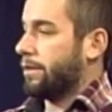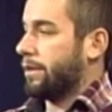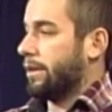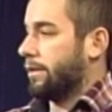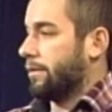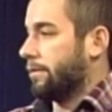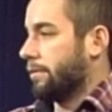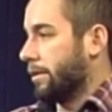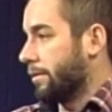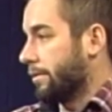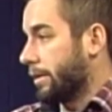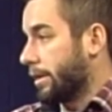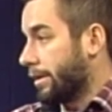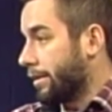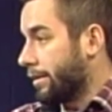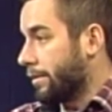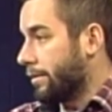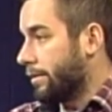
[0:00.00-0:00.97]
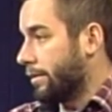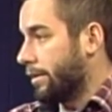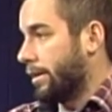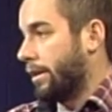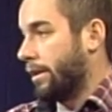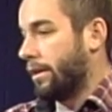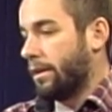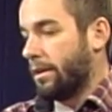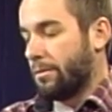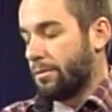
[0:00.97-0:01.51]
that they're living in.
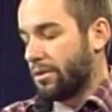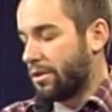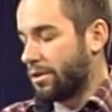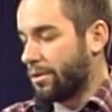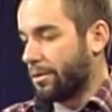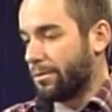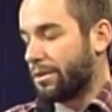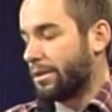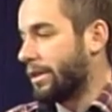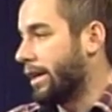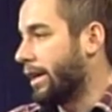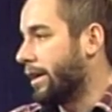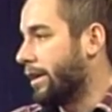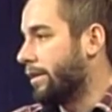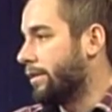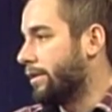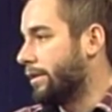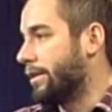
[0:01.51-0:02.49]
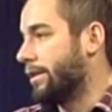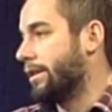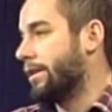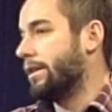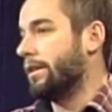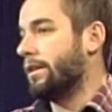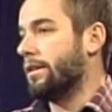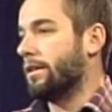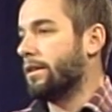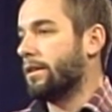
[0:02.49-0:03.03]
And it was so sad to
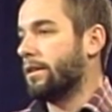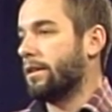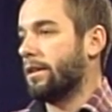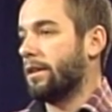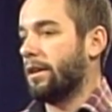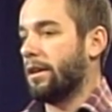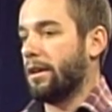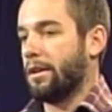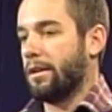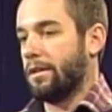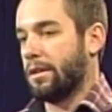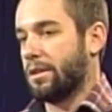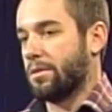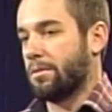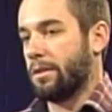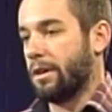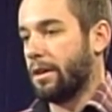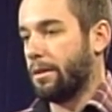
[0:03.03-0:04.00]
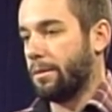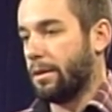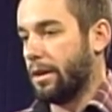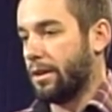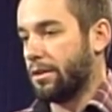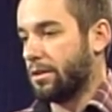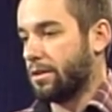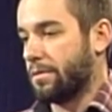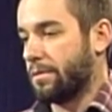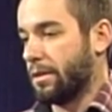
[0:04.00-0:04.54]
see. And that's why I
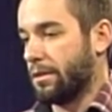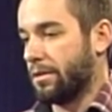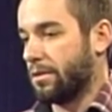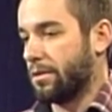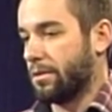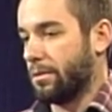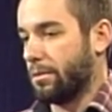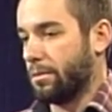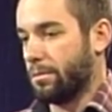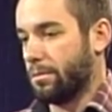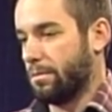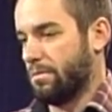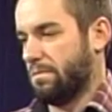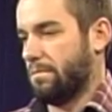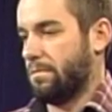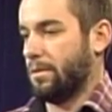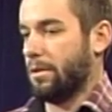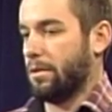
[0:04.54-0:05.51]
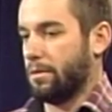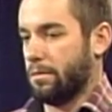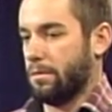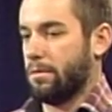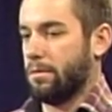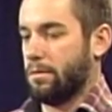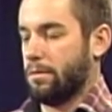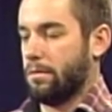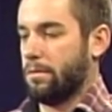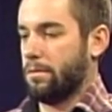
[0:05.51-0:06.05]
just felt so,
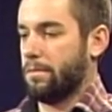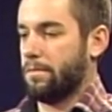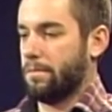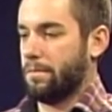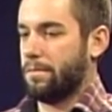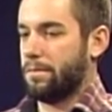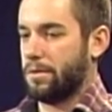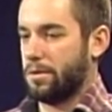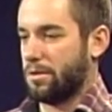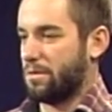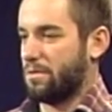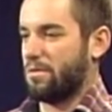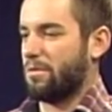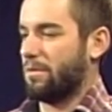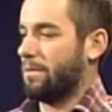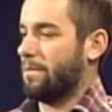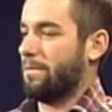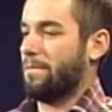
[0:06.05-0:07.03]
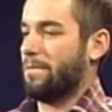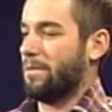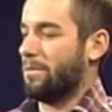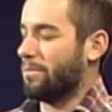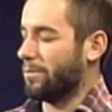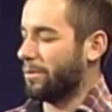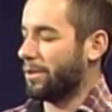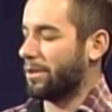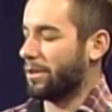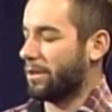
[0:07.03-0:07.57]
just a
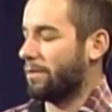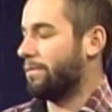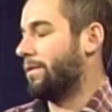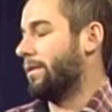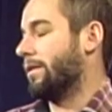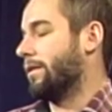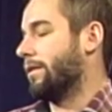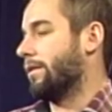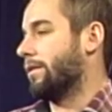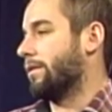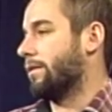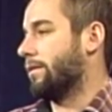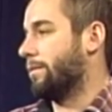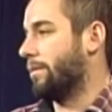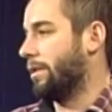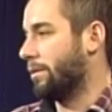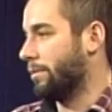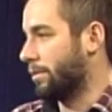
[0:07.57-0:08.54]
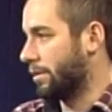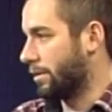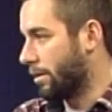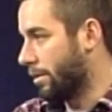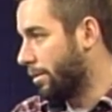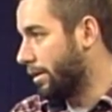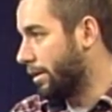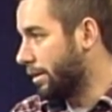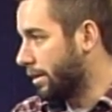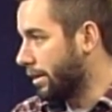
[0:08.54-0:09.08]
really good feeling to be able to
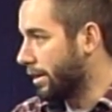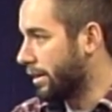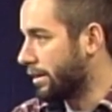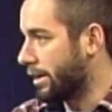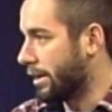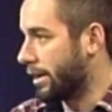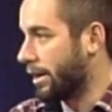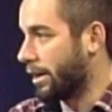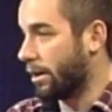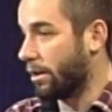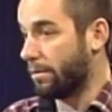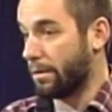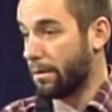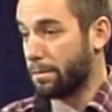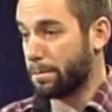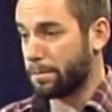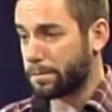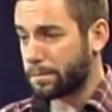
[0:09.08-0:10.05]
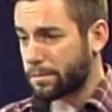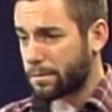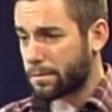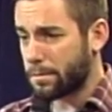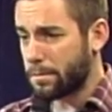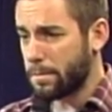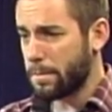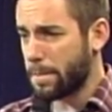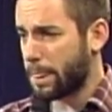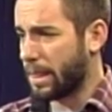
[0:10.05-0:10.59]
go in and like take care of them.
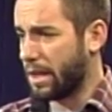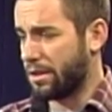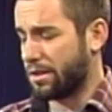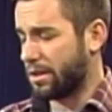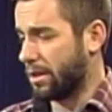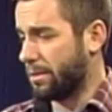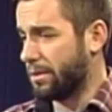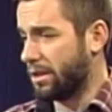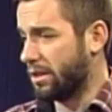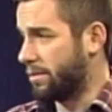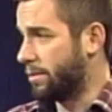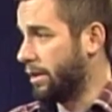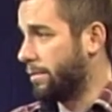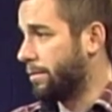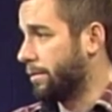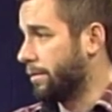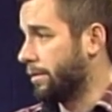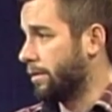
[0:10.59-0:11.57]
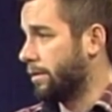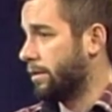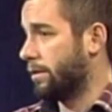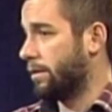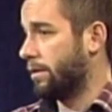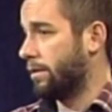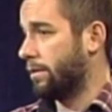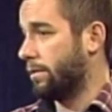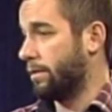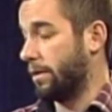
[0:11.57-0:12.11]
And some of these people
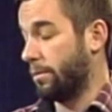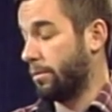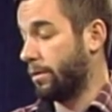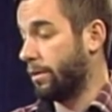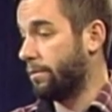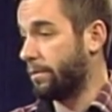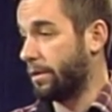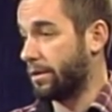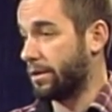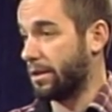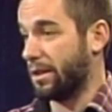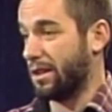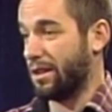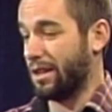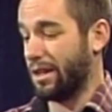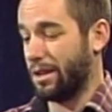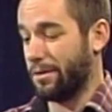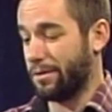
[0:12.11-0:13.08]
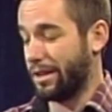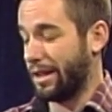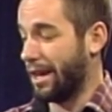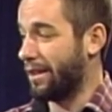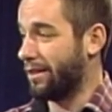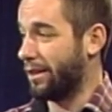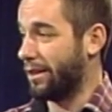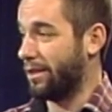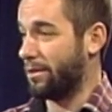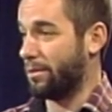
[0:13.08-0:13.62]
that we visited, even that
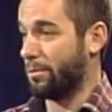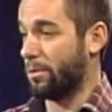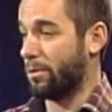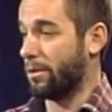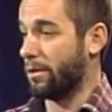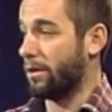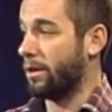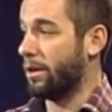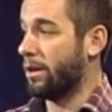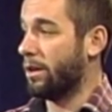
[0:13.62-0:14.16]
late in the war,